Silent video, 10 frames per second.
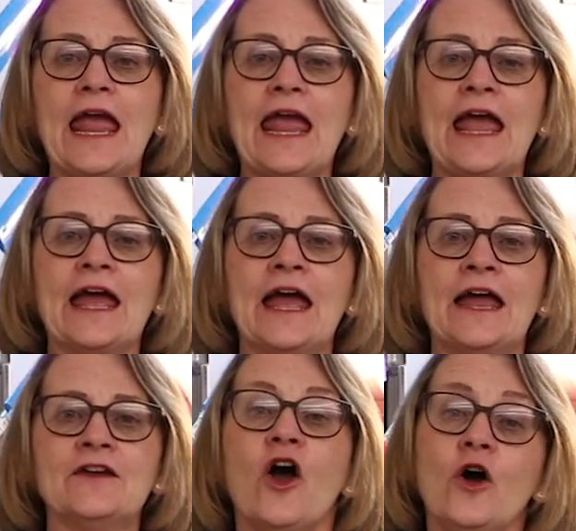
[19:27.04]

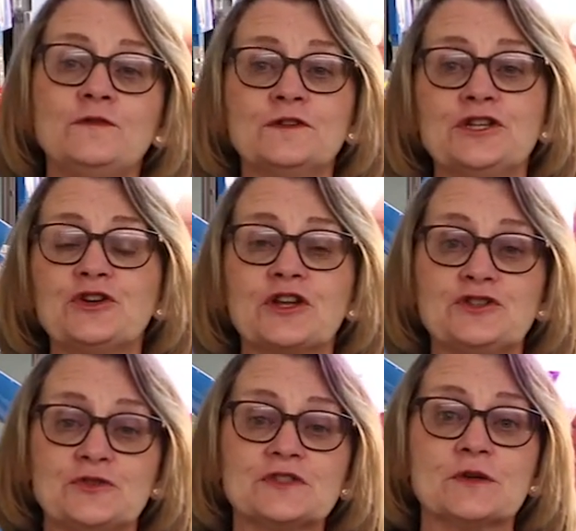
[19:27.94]
And hopefully you can
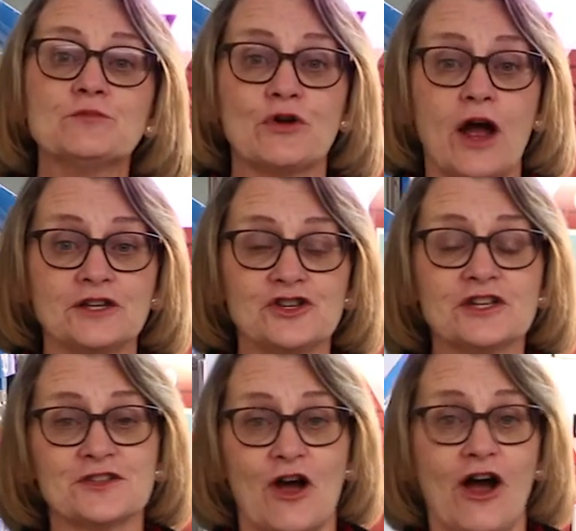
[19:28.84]
do some
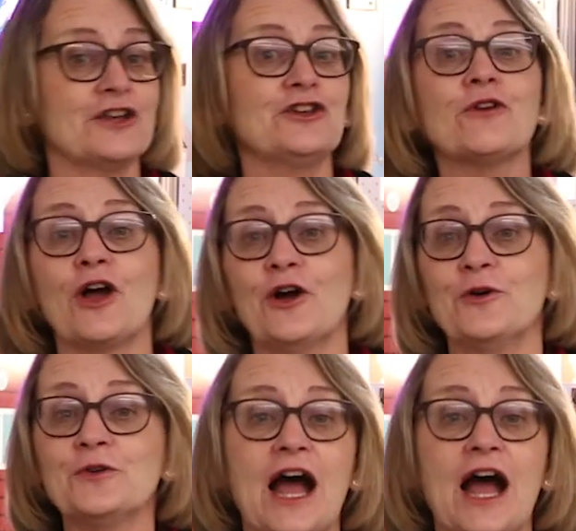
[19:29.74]
projects on your own.